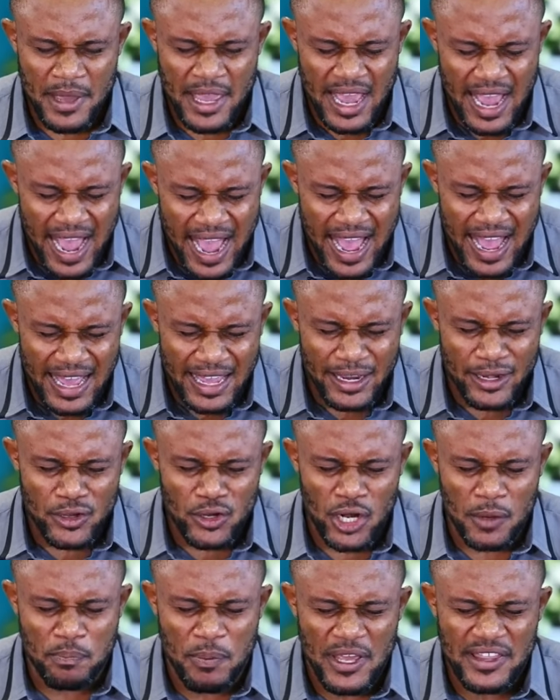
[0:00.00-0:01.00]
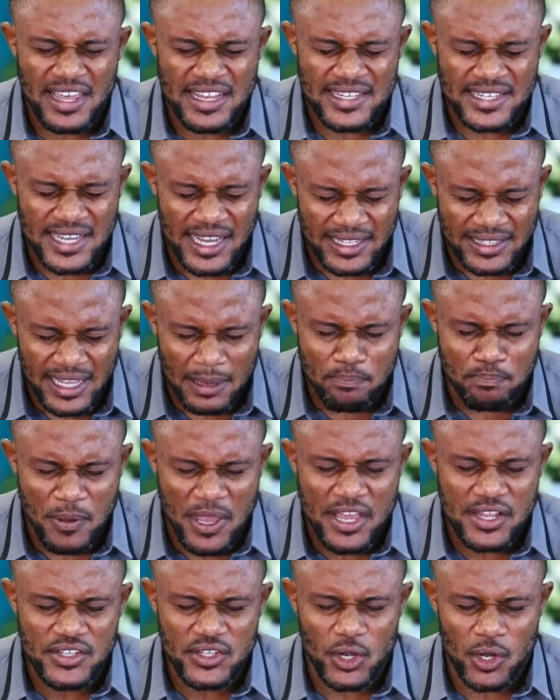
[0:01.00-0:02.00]
May I not be the
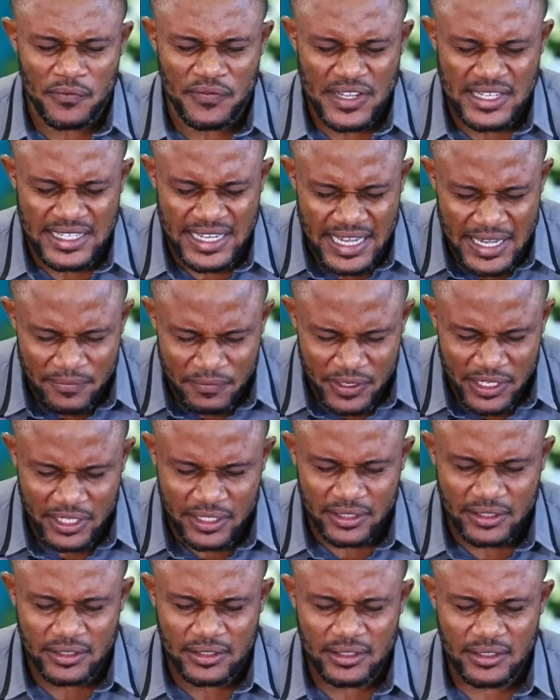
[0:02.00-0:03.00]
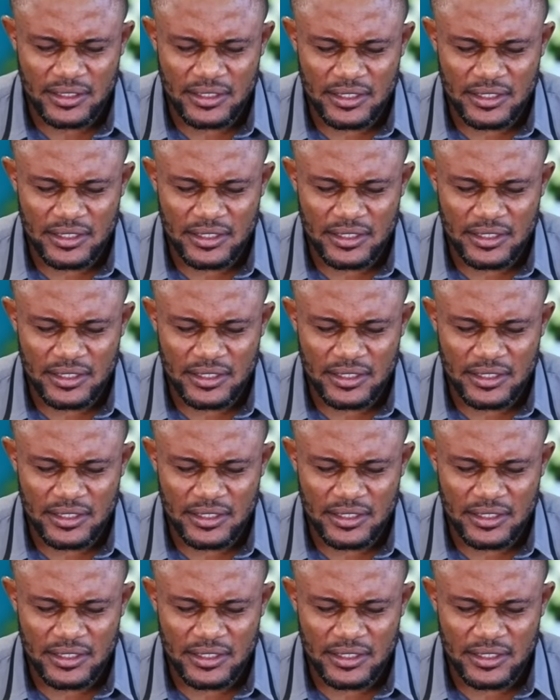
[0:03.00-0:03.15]
centerpiece of this evening.